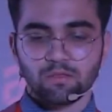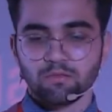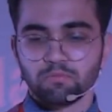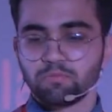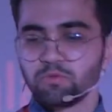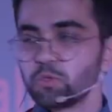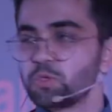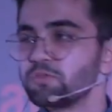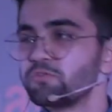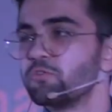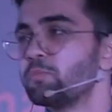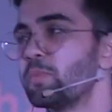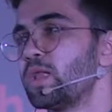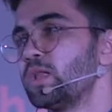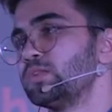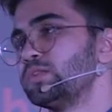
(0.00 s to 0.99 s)
a beautiful
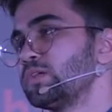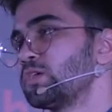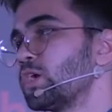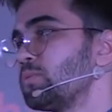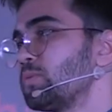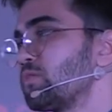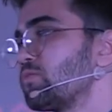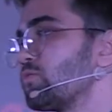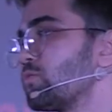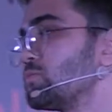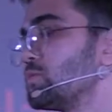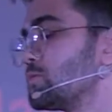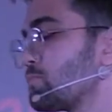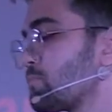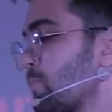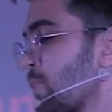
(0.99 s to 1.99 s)
melody coming from
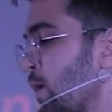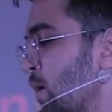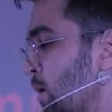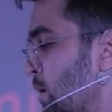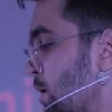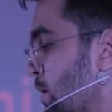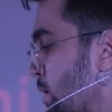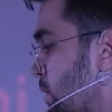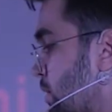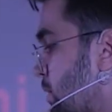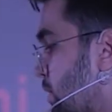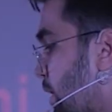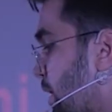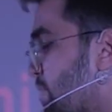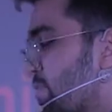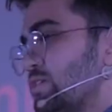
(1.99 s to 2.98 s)
it.
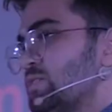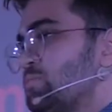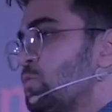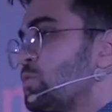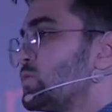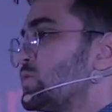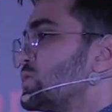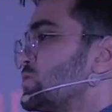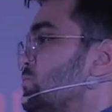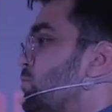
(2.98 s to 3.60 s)
And this point is